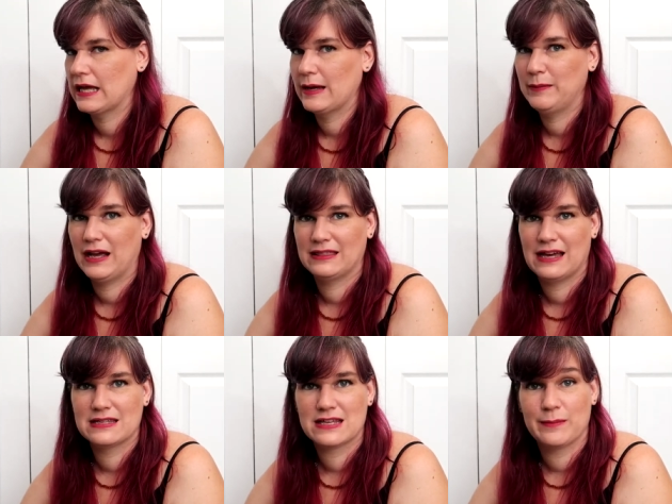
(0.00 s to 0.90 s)
I'm not
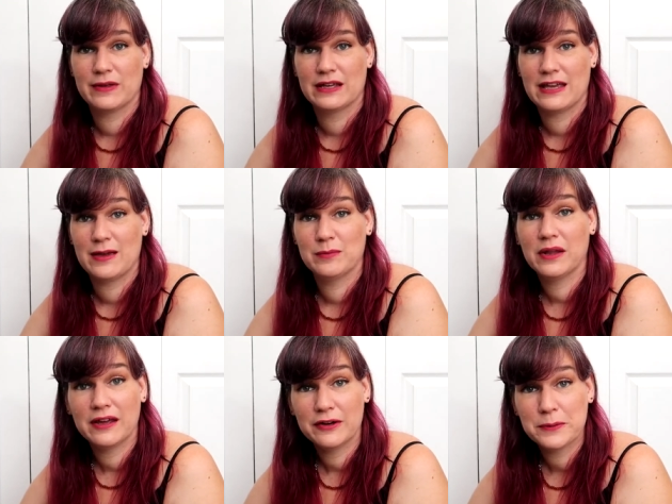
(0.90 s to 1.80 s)
that type of game
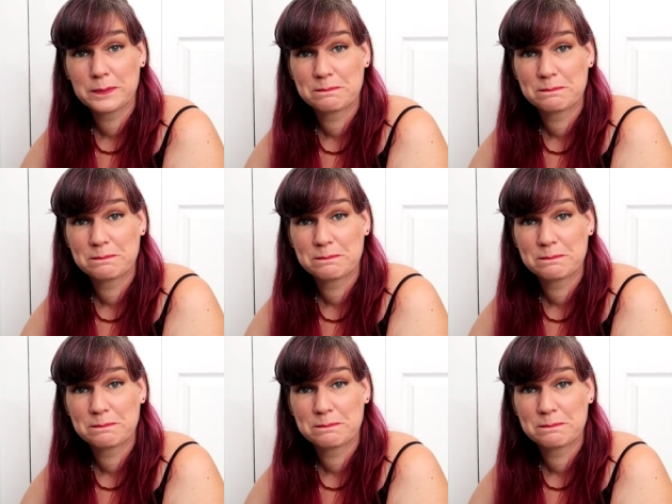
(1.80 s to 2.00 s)
player.